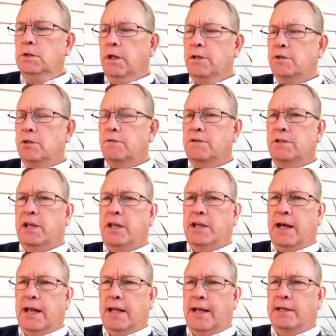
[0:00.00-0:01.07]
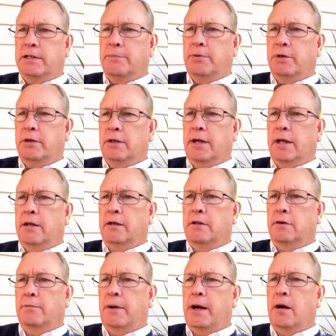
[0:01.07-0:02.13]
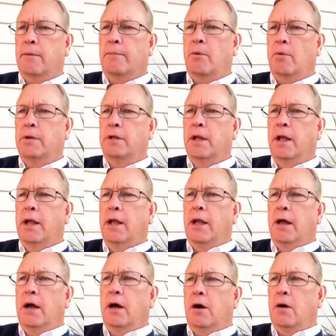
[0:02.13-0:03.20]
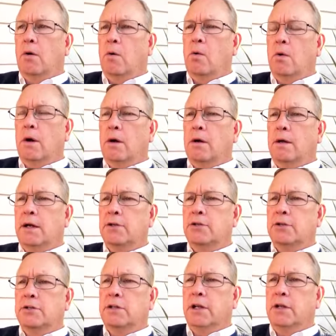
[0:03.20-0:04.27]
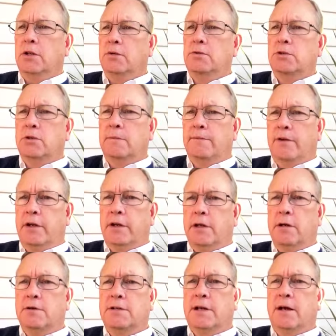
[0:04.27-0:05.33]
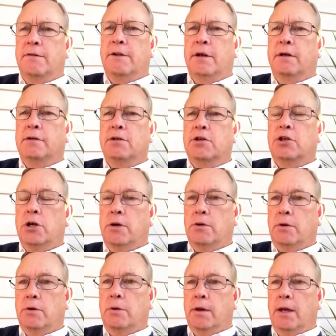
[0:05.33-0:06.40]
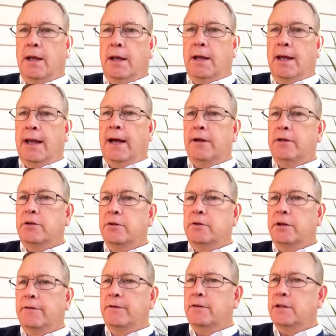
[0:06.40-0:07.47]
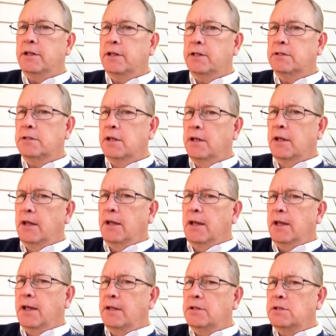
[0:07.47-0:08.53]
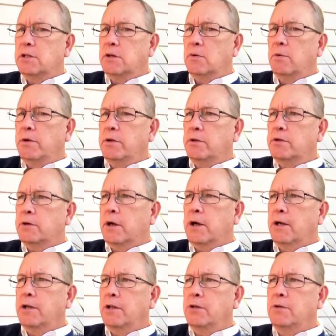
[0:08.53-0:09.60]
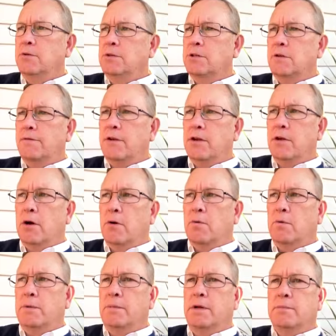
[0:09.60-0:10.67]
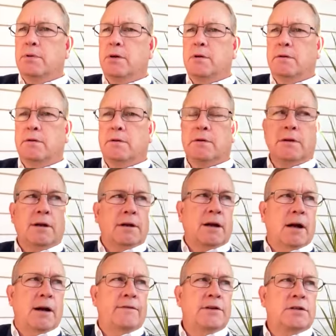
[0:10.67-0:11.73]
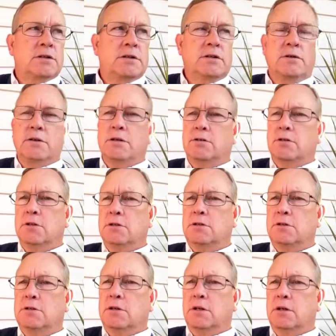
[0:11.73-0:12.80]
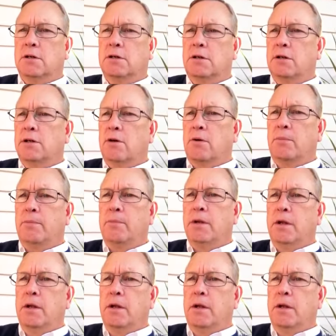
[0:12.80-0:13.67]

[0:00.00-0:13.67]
As you've seen, I like to put a lot of little PowerPoint or I should say YouTube videos out there to show you how to do different things. And so when you're trying to use it, if you don't remember, obviously you can just click on